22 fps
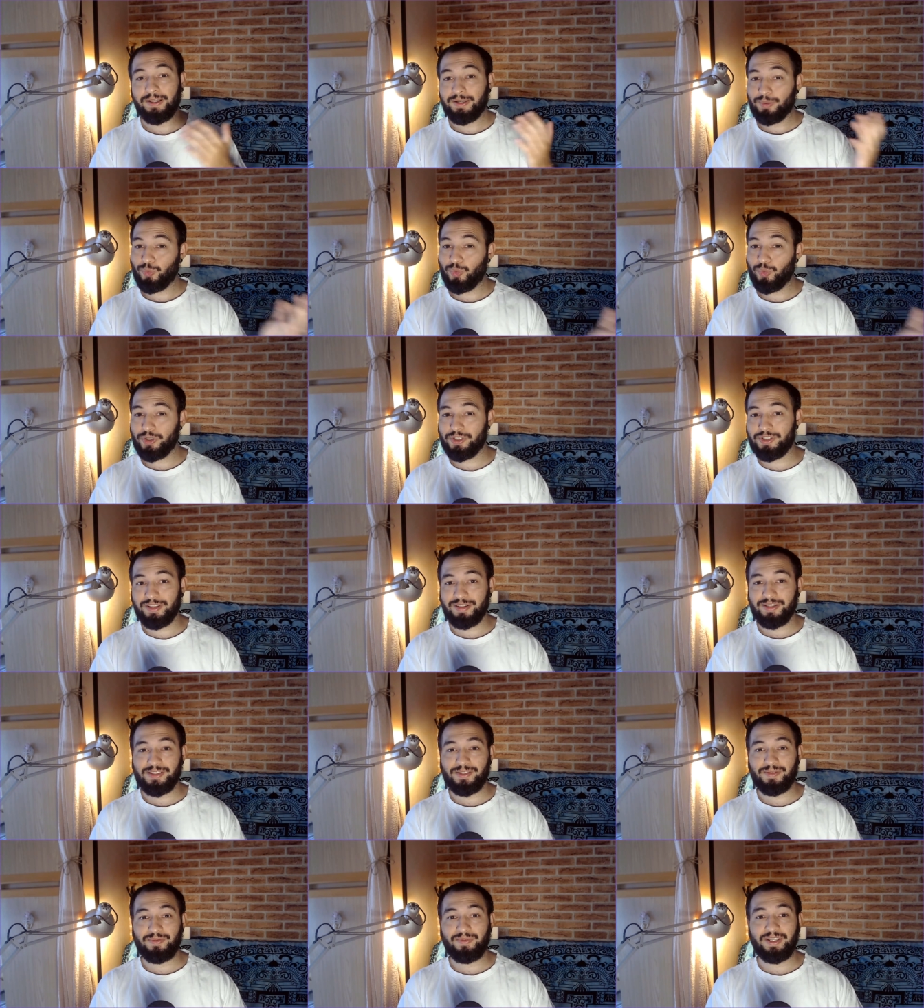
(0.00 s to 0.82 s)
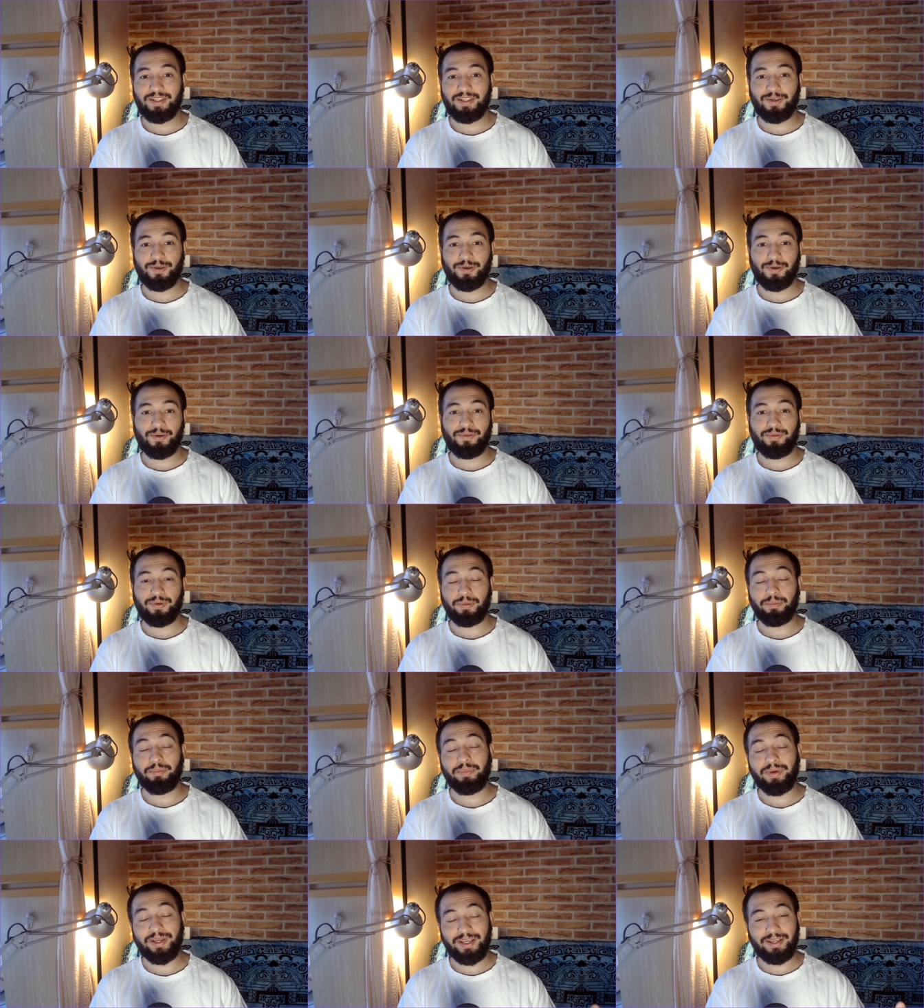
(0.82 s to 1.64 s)
watching this video, for
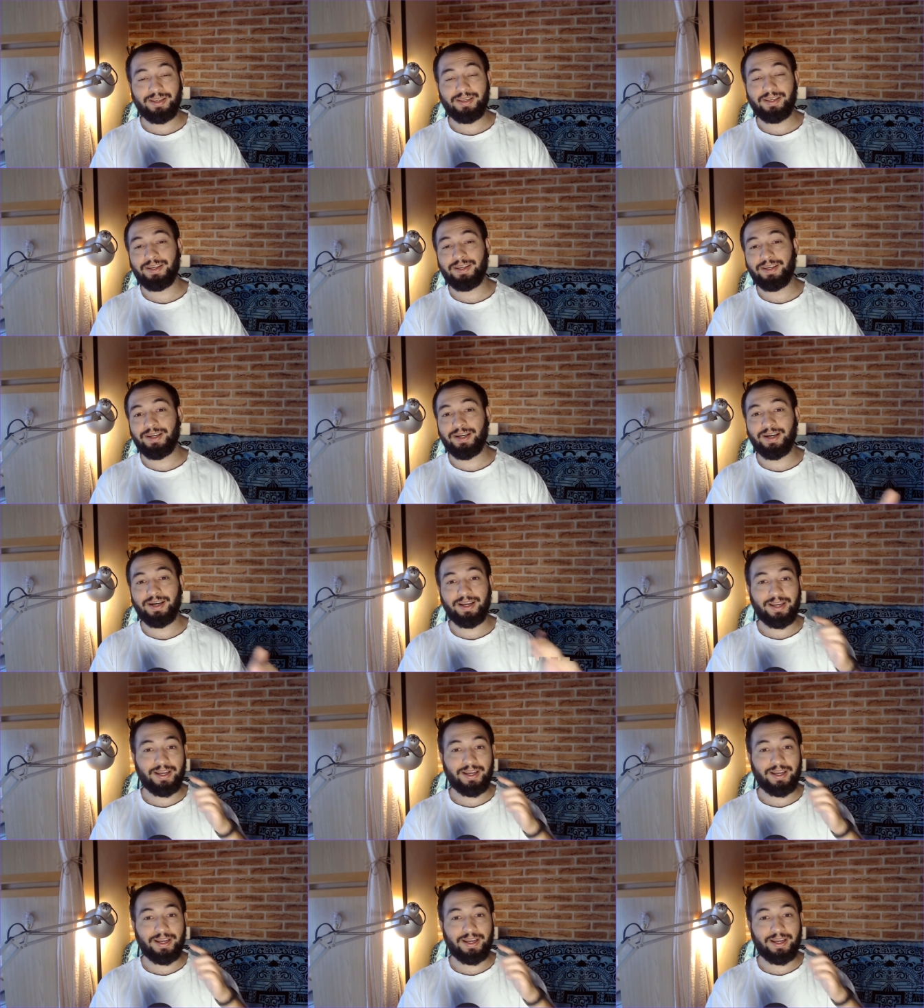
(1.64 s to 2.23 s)
being here